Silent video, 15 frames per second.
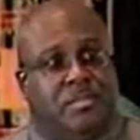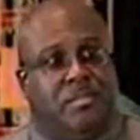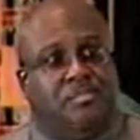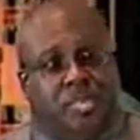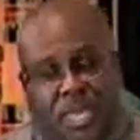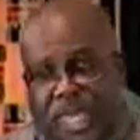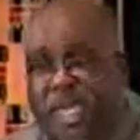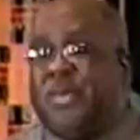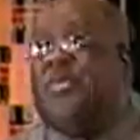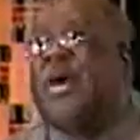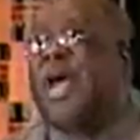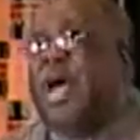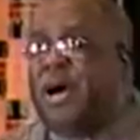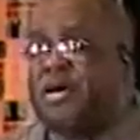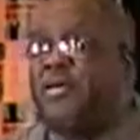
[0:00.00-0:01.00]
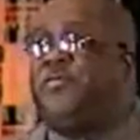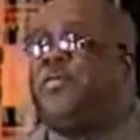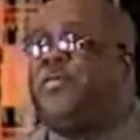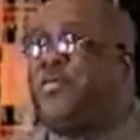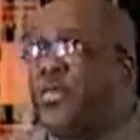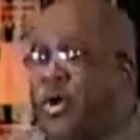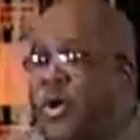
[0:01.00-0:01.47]
Play around if
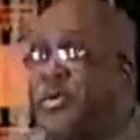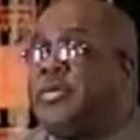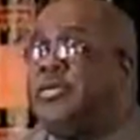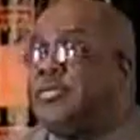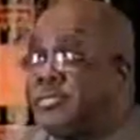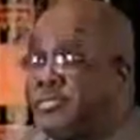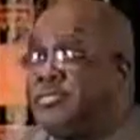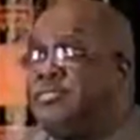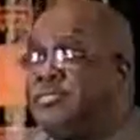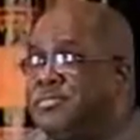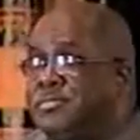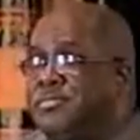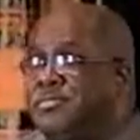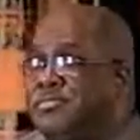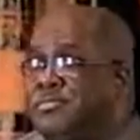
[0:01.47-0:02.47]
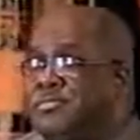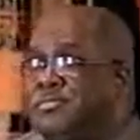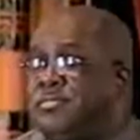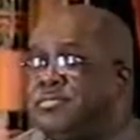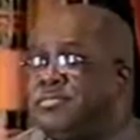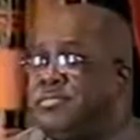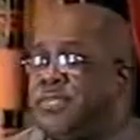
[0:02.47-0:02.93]
you want.
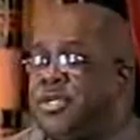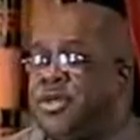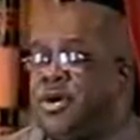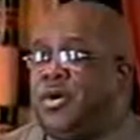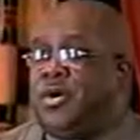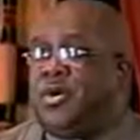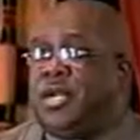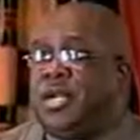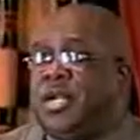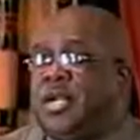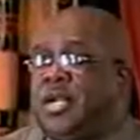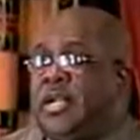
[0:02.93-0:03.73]
You know,